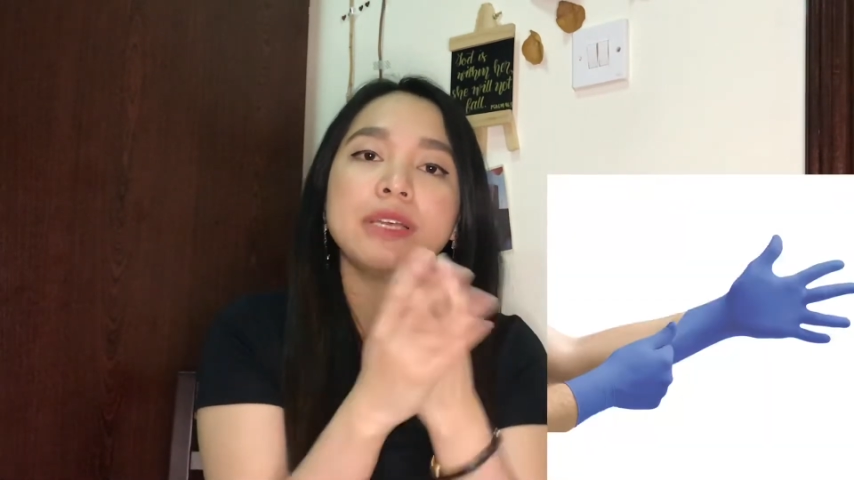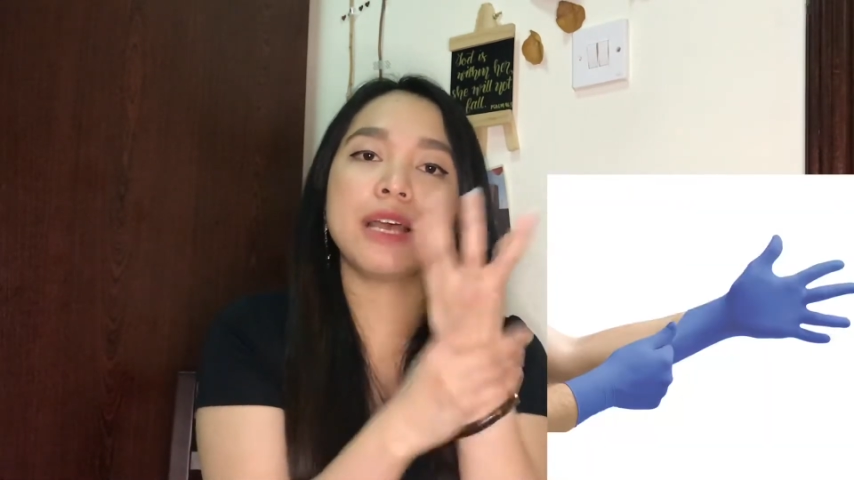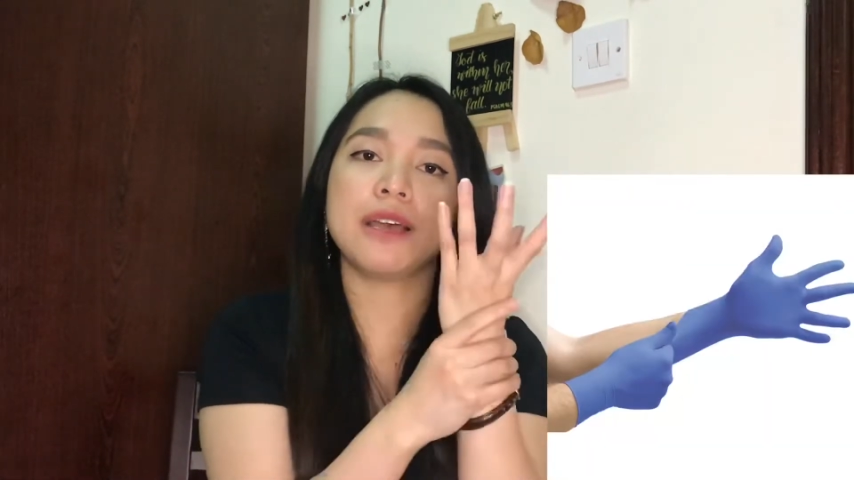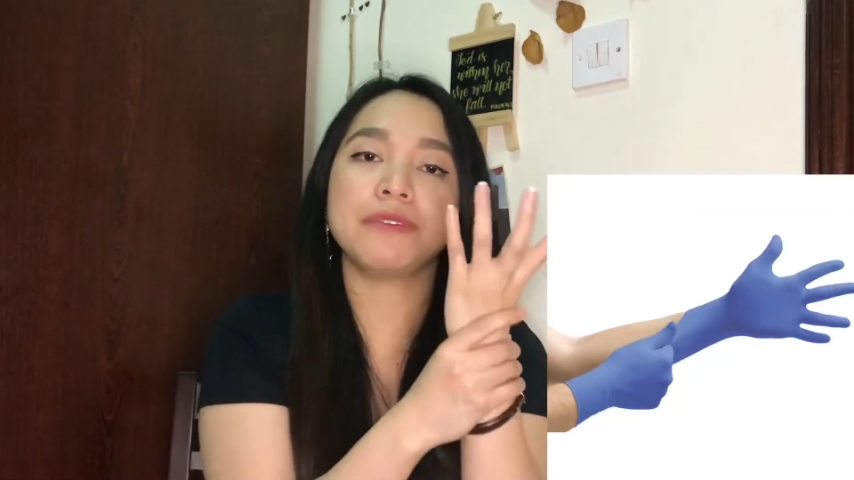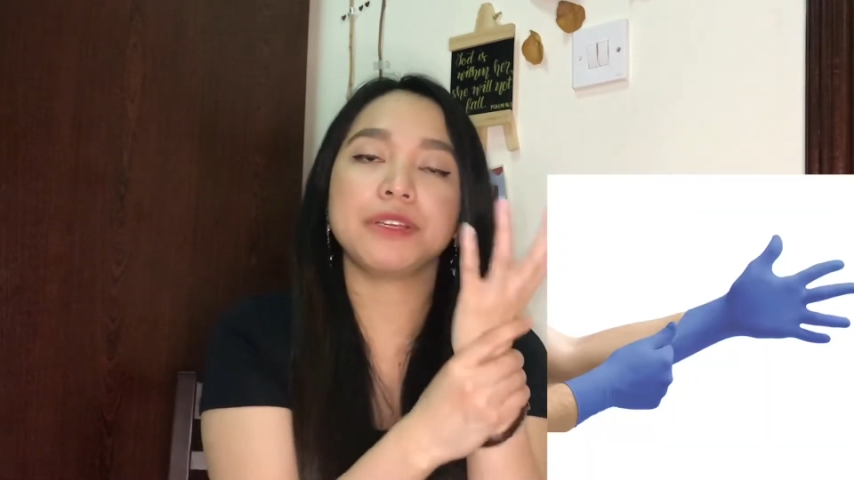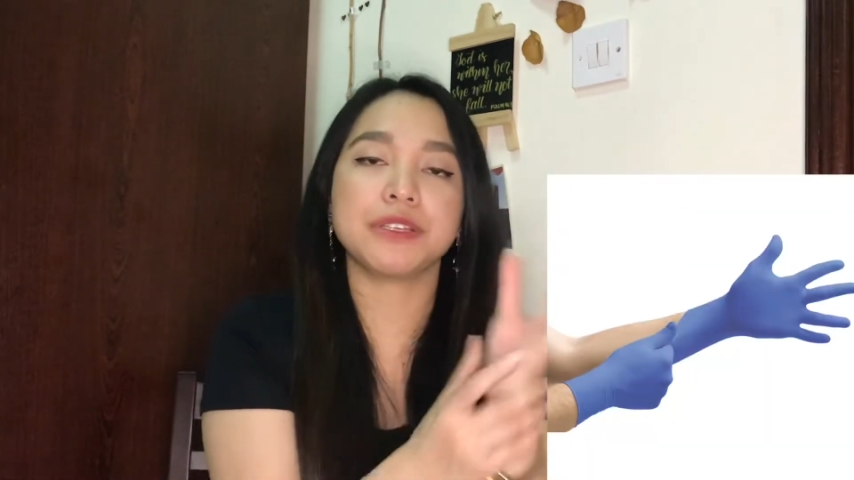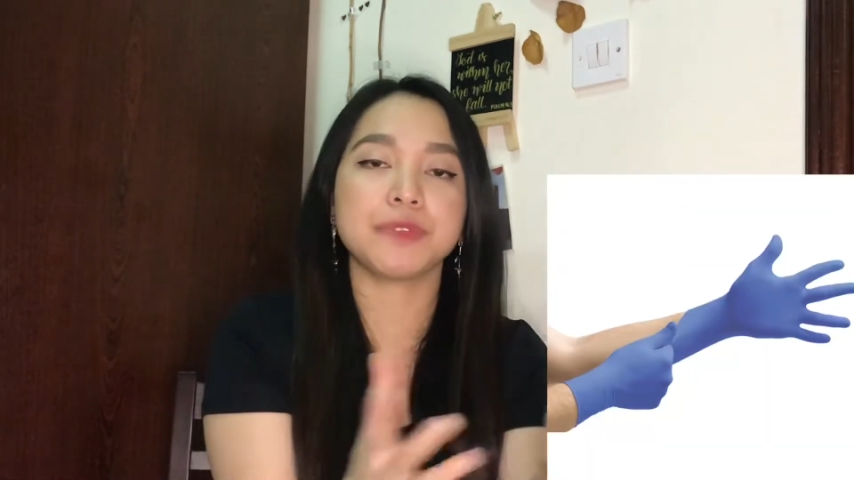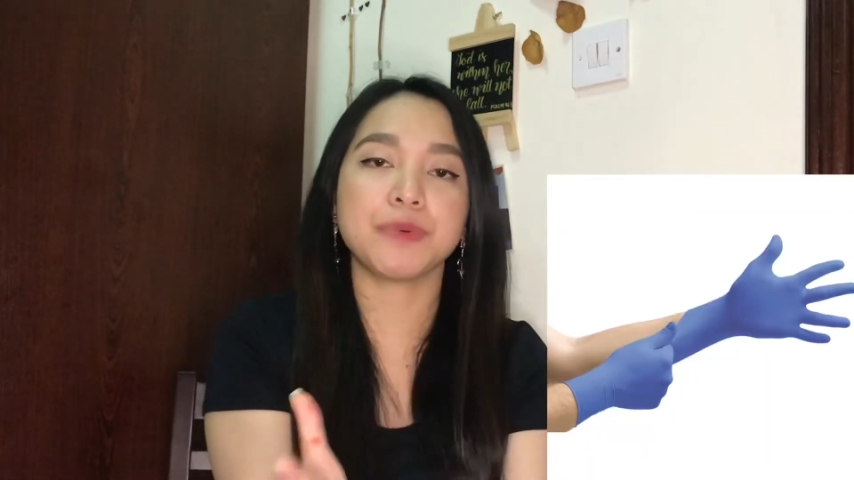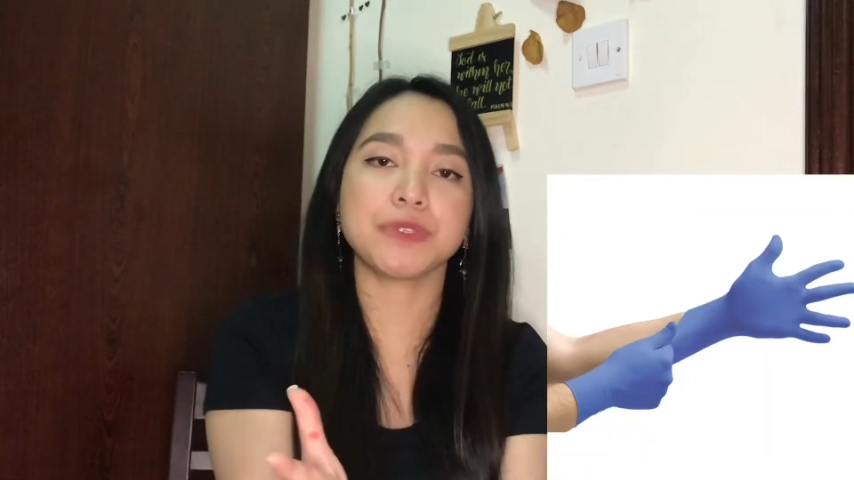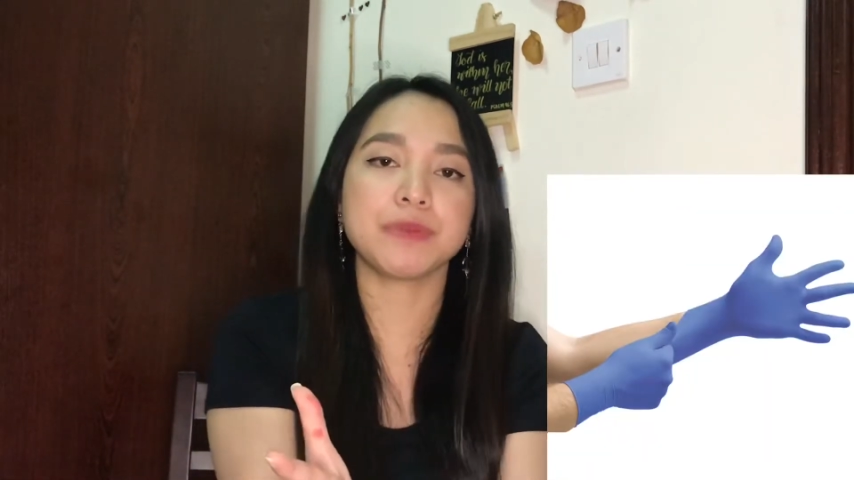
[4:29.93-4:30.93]
have your
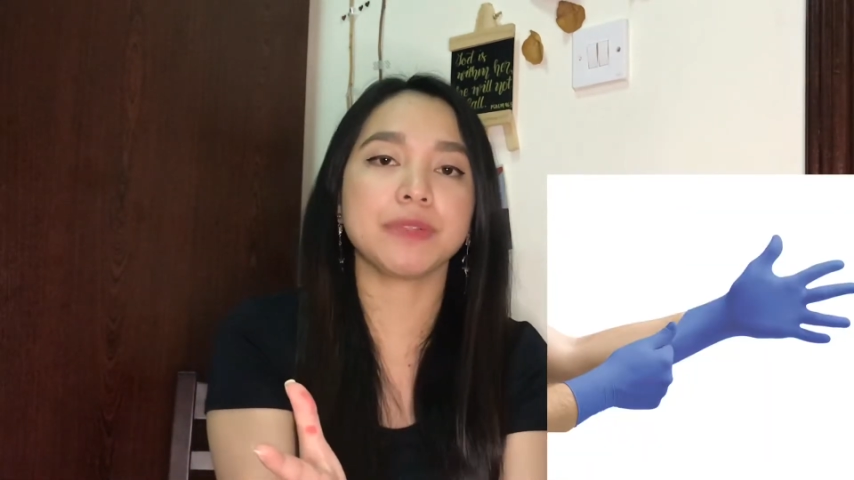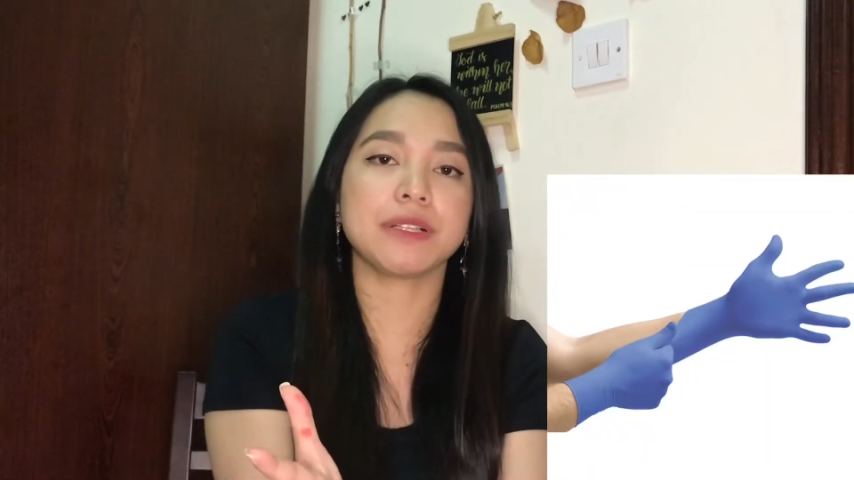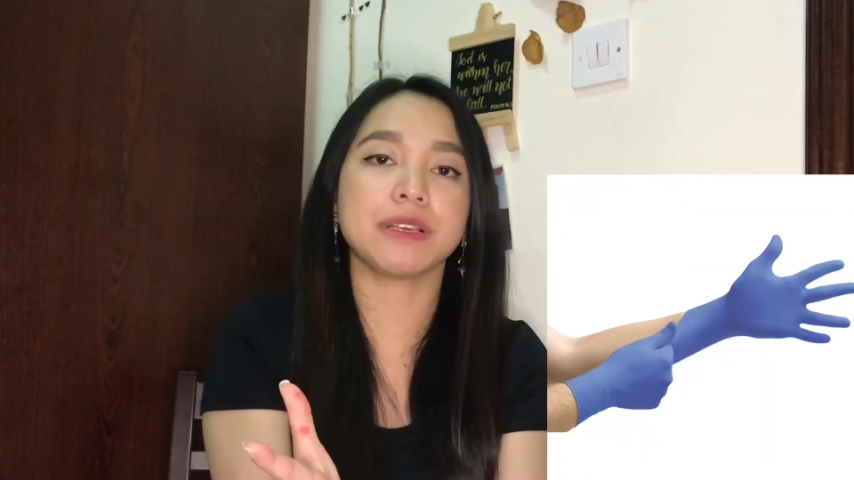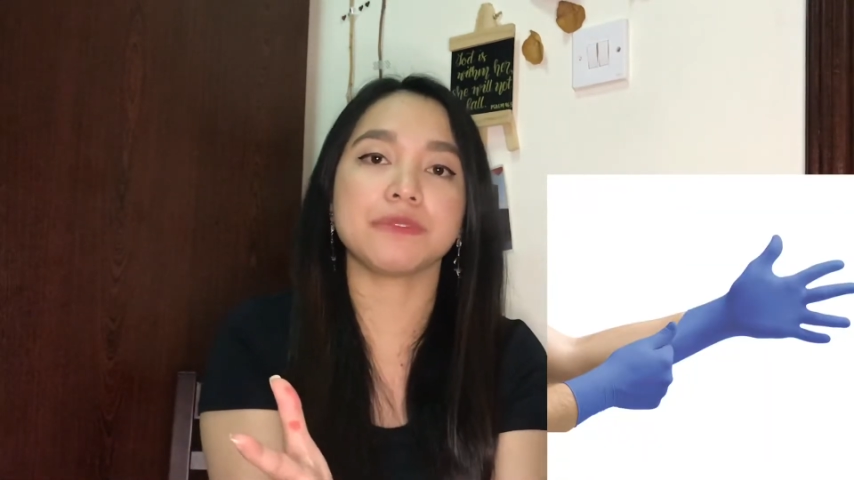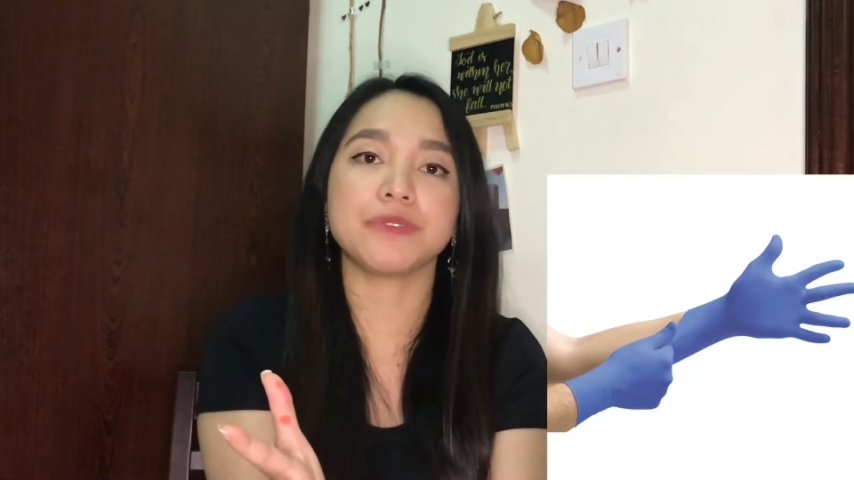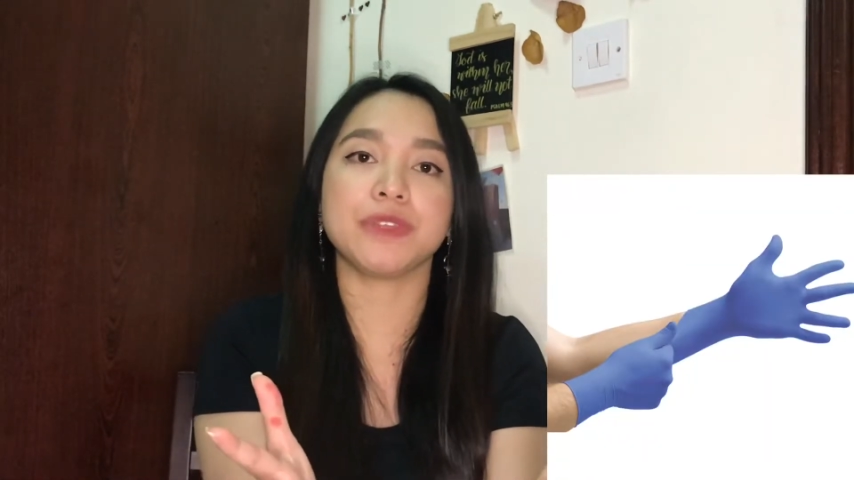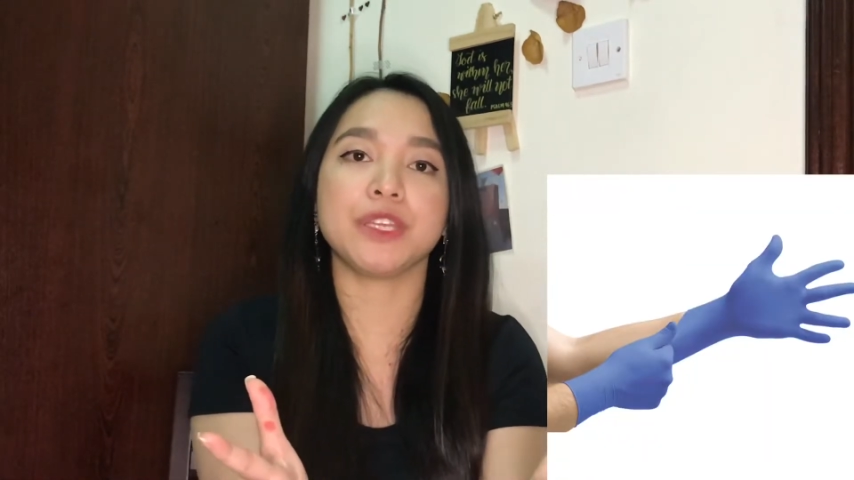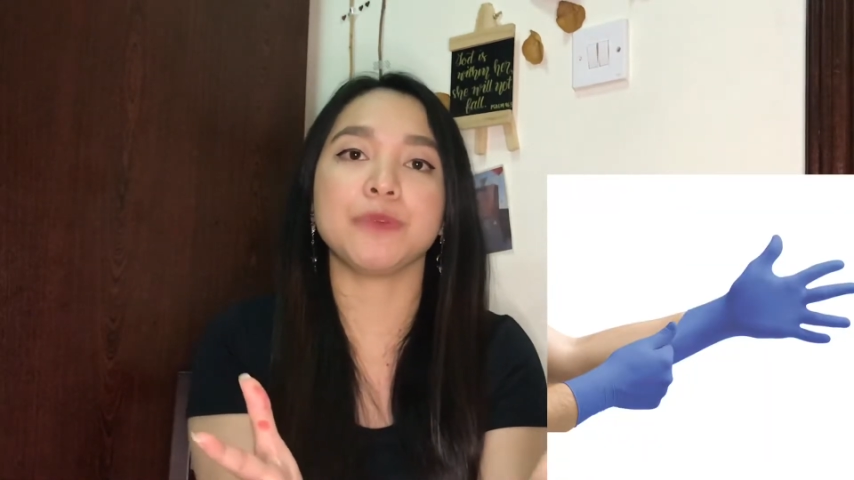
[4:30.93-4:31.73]
disposable gloves with you.